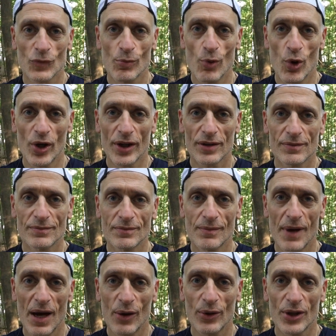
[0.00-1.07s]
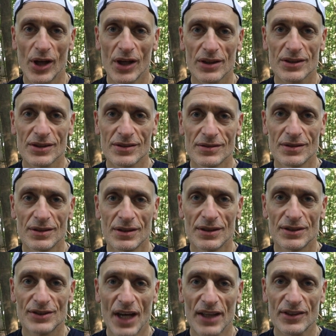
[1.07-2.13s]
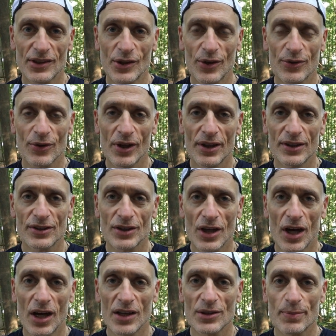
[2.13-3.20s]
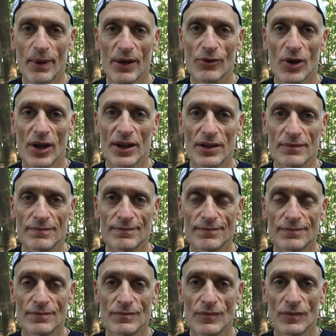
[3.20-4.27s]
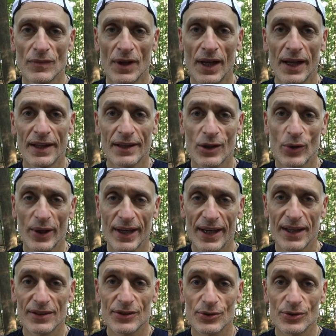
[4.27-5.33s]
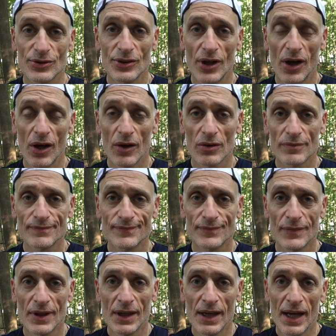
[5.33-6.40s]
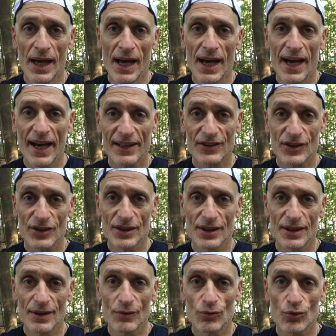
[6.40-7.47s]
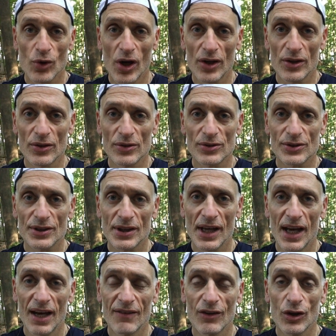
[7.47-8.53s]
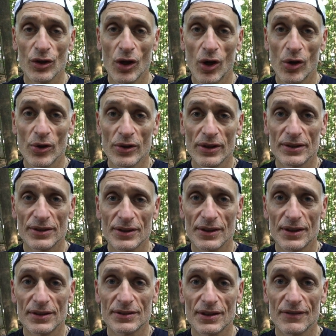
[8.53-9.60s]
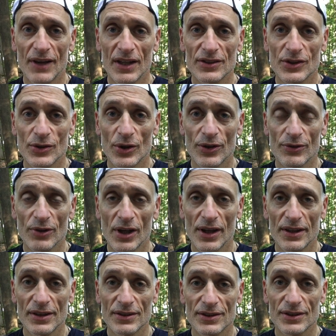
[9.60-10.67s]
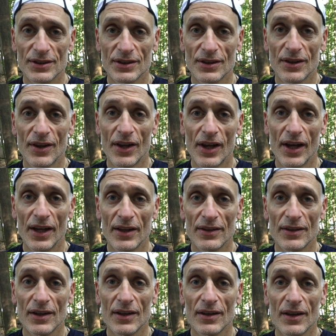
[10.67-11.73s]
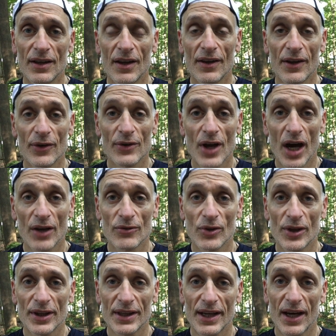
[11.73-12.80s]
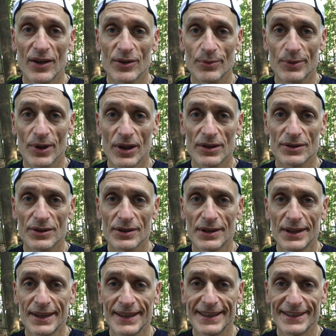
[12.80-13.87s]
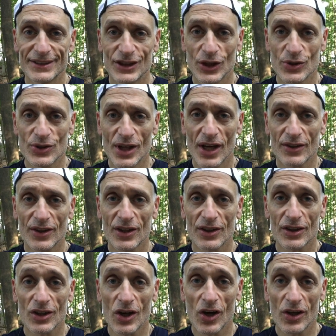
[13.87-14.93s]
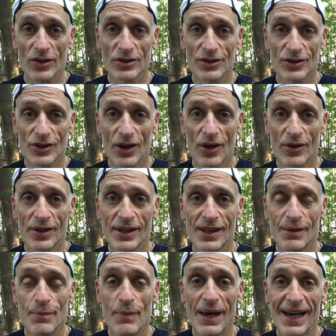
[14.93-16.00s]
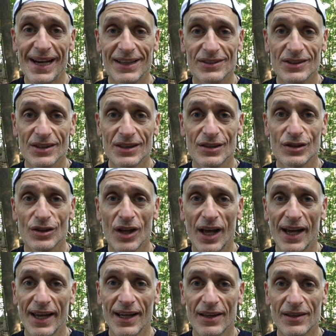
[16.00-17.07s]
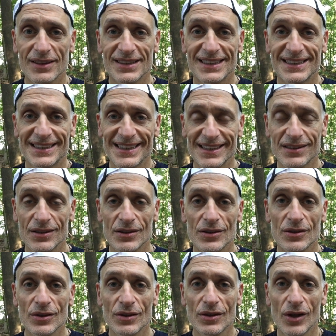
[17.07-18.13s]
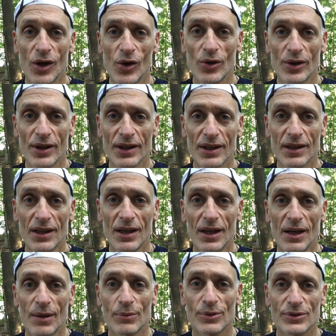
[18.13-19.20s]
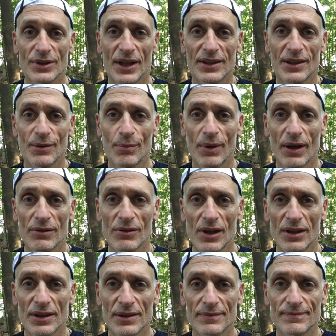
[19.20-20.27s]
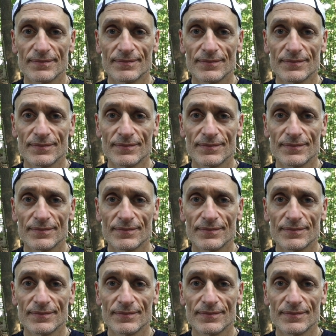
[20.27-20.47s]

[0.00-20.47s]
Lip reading: Good morning, I'm Howard Lux. Is osteoarthritis caused by running? Quick answer is no. Actually, runners have a lower incidence of osteoarthritis than their non-running counterparts. It turns out that the cartilage on our knee may actually like the cyclical loading presented by running.